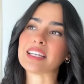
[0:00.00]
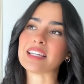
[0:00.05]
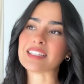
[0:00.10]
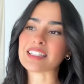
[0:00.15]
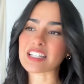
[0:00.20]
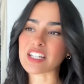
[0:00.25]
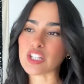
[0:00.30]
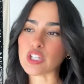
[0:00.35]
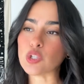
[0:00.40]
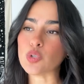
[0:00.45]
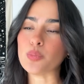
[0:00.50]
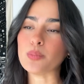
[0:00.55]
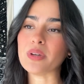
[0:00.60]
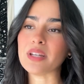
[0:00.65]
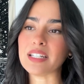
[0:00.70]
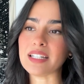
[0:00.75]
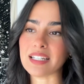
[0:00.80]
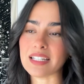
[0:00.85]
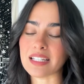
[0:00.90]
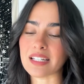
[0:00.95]
is
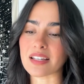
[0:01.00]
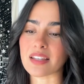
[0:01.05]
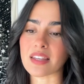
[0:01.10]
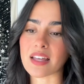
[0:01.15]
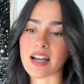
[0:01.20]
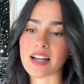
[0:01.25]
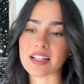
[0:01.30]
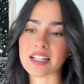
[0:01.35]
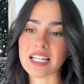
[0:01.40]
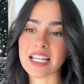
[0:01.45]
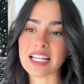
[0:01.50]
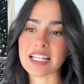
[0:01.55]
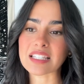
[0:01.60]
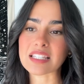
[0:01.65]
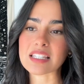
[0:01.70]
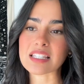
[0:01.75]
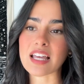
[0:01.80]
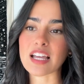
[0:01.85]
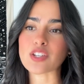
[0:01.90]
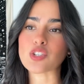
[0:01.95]
illuminating that.
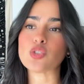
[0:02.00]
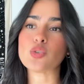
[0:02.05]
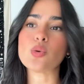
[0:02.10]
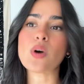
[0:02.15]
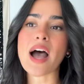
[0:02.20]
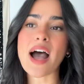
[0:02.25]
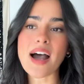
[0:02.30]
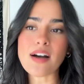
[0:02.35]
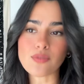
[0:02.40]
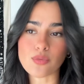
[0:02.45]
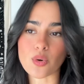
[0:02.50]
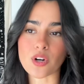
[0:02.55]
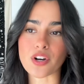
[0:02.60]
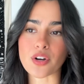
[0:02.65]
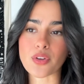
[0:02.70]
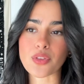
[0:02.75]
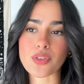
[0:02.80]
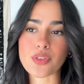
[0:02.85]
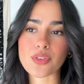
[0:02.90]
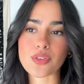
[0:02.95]
It's like you have
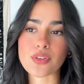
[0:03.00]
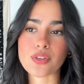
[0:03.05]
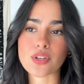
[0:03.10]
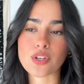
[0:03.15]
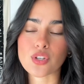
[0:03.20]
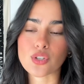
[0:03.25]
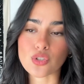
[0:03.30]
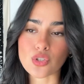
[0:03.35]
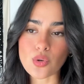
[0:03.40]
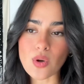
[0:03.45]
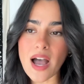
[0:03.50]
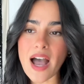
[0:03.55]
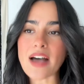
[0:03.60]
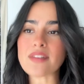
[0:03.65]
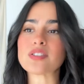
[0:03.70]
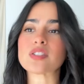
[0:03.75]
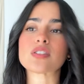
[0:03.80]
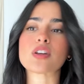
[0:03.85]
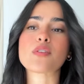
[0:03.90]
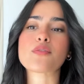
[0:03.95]
worth, you
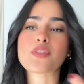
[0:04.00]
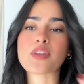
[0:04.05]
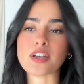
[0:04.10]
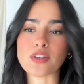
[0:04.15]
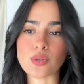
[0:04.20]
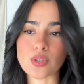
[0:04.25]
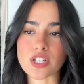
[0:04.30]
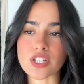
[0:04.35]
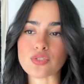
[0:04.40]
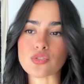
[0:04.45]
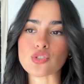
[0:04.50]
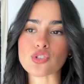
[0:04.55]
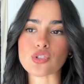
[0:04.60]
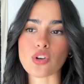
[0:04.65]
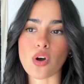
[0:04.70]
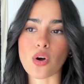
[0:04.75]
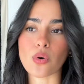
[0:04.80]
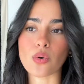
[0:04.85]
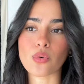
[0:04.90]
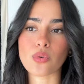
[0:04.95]
have stuff that you can
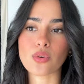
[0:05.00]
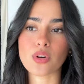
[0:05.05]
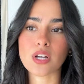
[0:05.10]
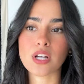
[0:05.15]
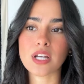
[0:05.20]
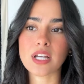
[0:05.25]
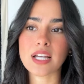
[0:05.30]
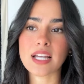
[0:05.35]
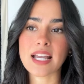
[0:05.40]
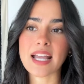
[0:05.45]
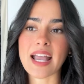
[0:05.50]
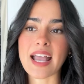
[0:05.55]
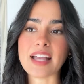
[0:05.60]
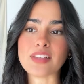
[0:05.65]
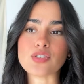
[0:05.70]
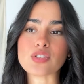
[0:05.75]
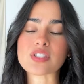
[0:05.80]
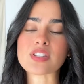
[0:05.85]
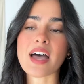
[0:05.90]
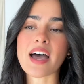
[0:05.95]
show.
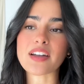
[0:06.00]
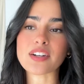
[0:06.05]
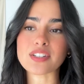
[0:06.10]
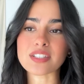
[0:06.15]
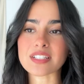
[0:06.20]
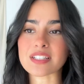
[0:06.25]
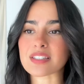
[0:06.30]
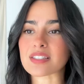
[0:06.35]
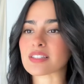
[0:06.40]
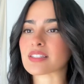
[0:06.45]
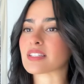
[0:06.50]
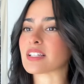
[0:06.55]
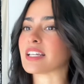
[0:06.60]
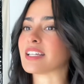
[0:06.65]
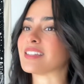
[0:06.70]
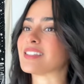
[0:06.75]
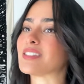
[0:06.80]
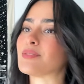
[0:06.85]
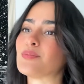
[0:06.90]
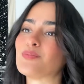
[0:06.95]
And Saturn
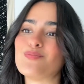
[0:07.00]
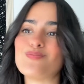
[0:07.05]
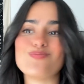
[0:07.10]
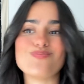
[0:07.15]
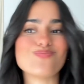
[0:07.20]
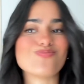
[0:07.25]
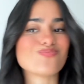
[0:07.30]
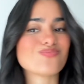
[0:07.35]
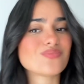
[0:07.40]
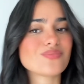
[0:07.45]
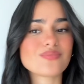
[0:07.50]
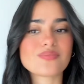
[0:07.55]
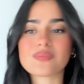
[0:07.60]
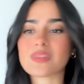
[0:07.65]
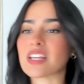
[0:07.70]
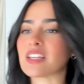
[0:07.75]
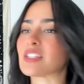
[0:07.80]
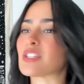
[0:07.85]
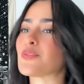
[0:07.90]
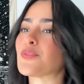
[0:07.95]

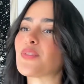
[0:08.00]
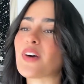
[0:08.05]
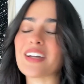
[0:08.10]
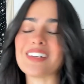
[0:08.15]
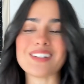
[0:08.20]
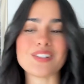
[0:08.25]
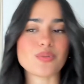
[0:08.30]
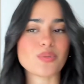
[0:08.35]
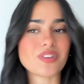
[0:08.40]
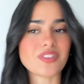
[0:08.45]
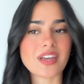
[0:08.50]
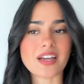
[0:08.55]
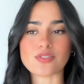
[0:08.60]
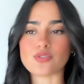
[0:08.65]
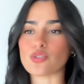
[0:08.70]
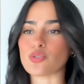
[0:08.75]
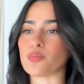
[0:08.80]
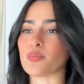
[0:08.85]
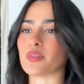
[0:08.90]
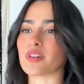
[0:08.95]
it's fighting with that
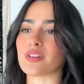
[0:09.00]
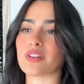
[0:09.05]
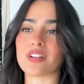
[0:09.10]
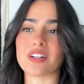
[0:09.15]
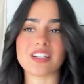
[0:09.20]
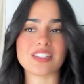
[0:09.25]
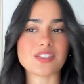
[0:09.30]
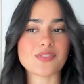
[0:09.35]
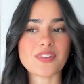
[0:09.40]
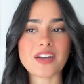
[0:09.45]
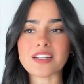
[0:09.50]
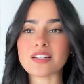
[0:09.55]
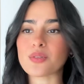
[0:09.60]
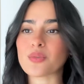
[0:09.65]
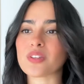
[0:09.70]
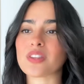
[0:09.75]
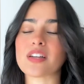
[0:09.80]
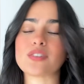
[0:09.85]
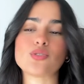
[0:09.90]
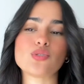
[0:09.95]
Jupiter. It's fighting
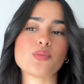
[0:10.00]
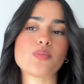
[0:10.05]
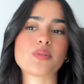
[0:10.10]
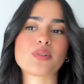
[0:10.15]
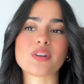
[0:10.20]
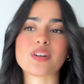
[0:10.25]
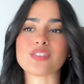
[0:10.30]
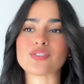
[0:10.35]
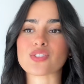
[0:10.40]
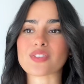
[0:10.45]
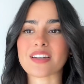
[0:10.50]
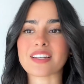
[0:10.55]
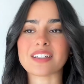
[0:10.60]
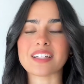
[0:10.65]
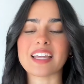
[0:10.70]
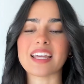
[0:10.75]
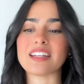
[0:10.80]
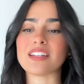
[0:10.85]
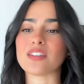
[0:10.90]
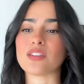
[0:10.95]
with that Jupiter and trying to
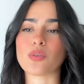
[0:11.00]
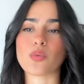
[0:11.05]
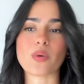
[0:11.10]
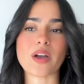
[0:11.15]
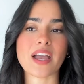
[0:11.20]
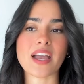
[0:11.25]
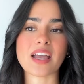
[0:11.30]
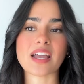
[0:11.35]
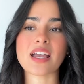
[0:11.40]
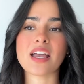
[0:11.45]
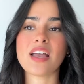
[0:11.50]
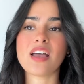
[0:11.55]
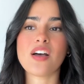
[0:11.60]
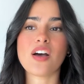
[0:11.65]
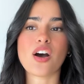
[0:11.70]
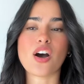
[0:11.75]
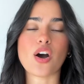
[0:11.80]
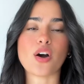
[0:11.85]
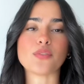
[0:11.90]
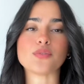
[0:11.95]
get in the way
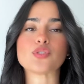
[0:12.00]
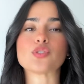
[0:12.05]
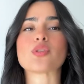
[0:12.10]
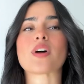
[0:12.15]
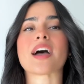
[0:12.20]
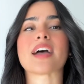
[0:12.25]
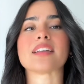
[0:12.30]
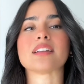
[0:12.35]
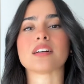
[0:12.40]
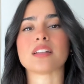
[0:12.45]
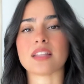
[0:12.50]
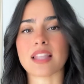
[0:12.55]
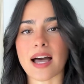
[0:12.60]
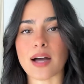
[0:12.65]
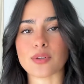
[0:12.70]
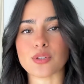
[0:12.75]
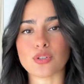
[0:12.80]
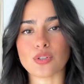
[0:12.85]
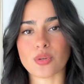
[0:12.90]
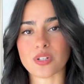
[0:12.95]
of trying to
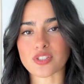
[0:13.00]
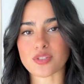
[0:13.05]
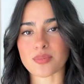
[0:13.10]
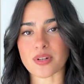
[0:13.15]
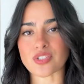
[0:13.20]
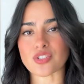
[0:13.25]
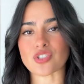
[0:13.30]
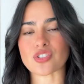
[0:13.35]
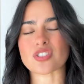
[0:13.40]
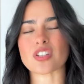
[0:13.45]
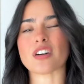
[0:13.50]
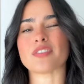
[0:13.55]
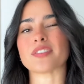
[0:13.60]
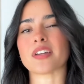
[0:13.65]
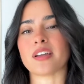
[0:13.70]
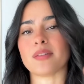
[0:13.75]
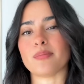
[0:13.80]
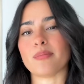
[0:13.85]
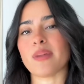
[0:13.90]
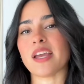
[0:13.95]
allow you to express yourself
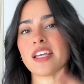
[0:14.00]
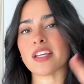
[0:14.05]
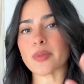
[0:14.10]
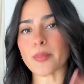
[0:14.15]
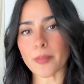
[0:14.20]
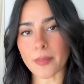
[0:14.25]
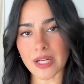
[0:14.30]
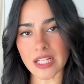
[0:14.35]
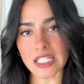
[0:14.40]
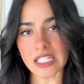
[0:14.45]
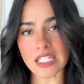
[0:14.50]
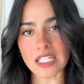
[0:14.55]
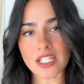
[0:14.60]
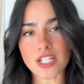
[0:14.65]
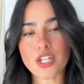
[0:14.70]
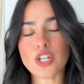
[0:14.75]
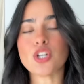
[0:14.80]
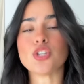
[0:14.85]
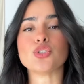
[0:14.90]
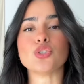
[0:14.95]
and make money
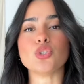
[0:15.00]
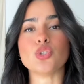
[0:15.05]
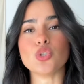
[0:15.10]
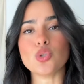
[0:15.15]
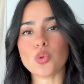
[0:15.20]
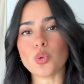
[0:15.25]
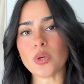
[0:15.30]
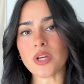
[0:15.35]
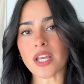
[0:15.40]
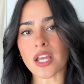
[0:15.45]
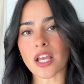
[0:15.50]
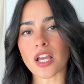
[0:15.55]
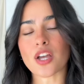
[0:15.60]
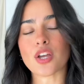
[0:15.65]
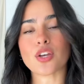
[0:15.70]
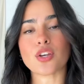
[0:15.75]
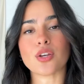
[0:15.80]
doing